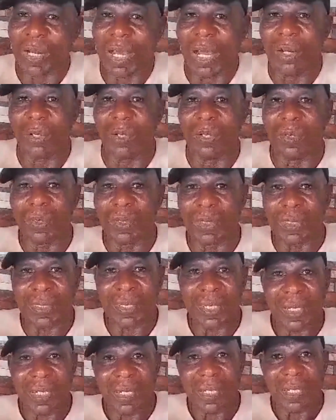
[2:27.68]
rules
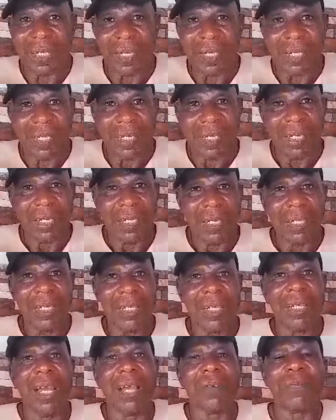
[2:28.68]

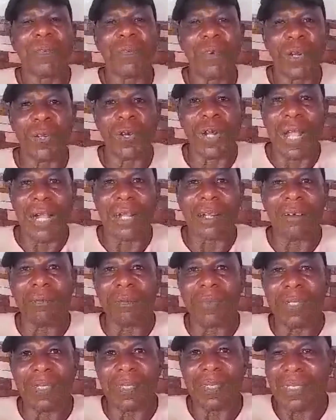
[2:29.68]
left for local
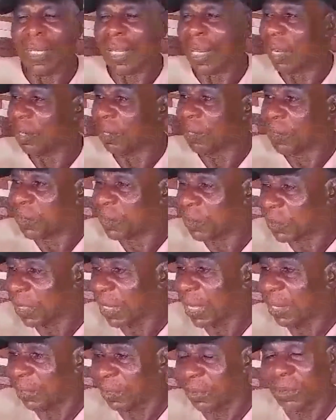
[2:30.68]
government. There are
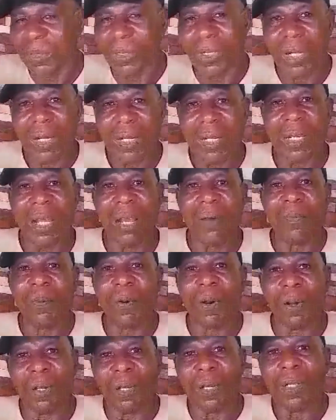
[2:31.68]
constitutional rules left
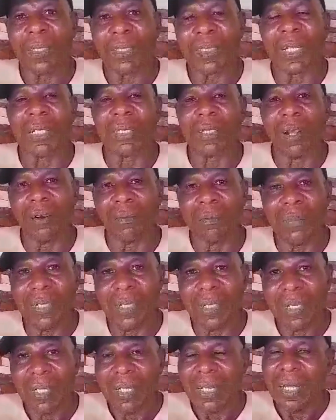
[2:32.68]
for state government.
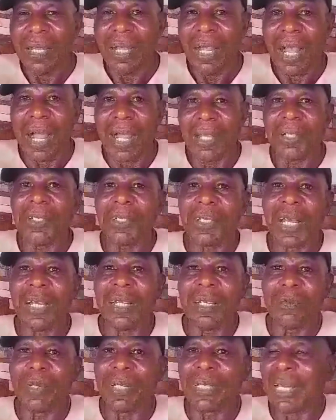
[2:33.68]
Are you
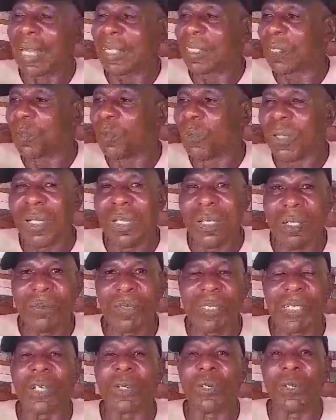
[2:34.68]
telling me that you will leave
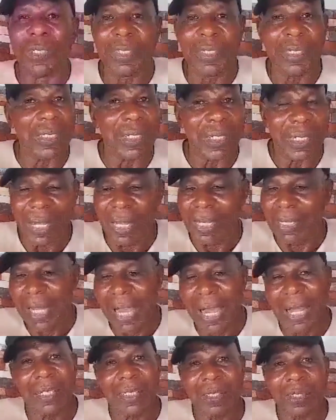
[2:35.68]
security
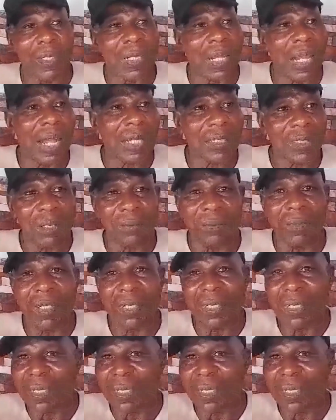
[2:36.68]
entirely to the hands of the